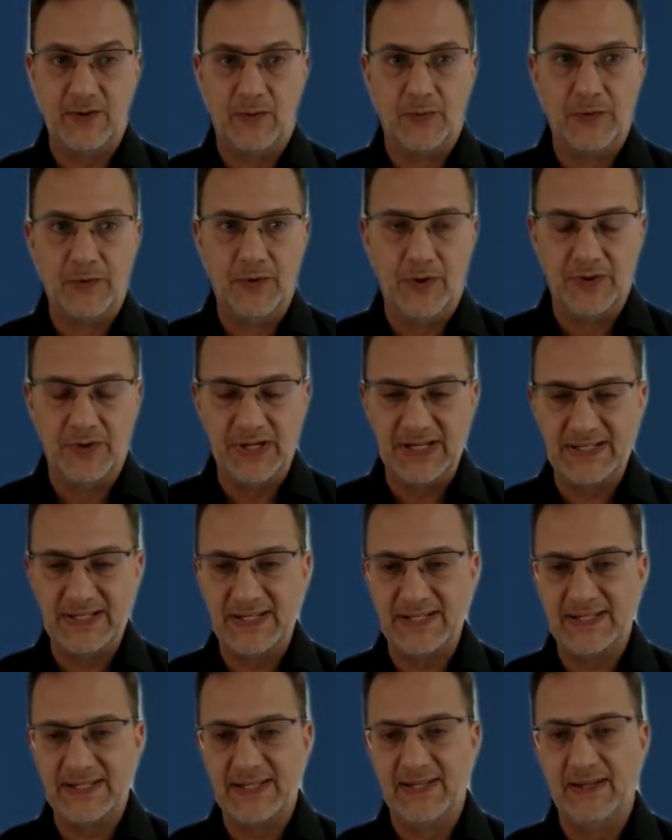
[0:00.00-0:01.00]
or
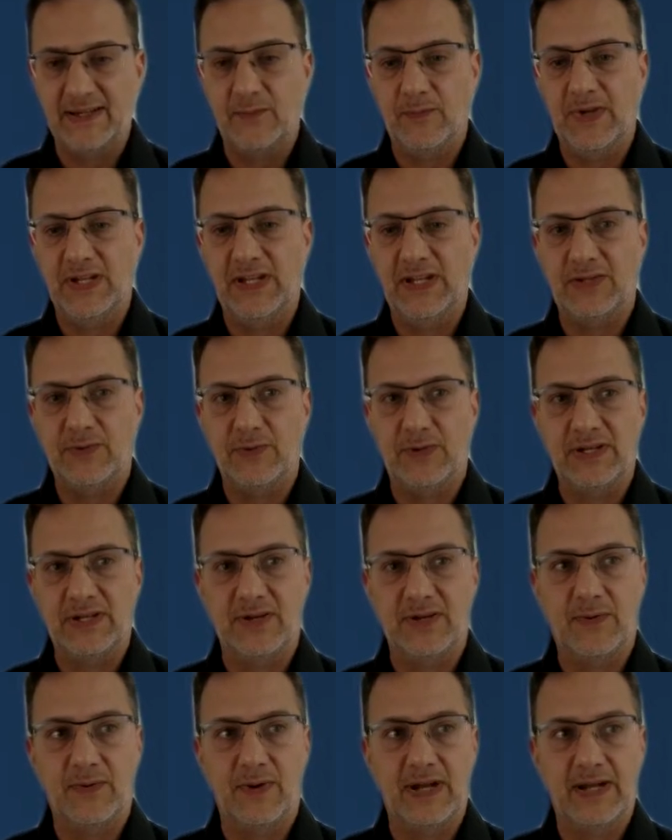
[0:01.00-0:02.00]
non-existing, we need to
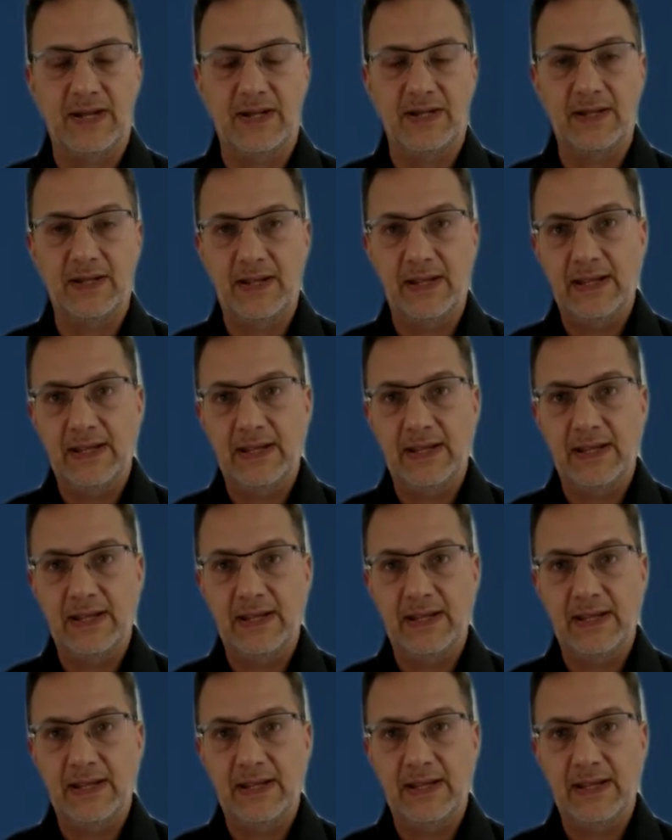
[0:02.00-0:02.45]
integrate it.